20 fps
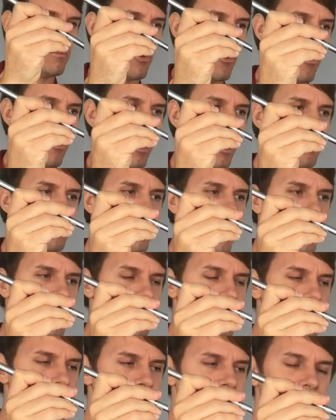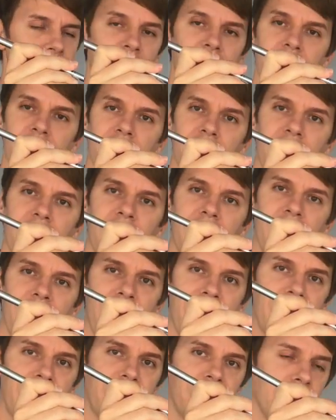more up like this,
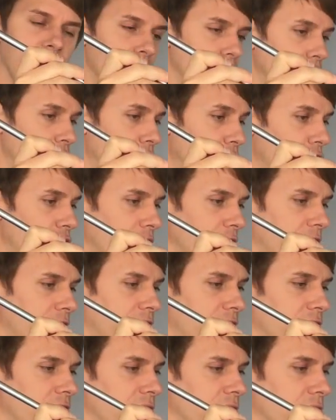it can look